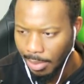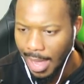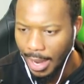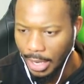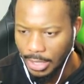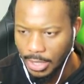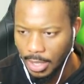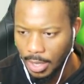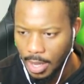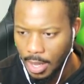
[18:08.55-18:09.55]
Pliers.
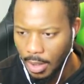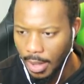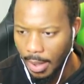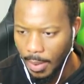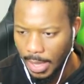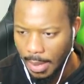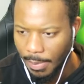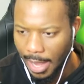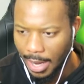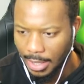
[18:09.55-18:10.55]
Okay, we need
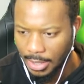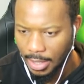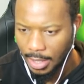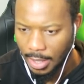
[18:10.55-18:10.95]
pliers.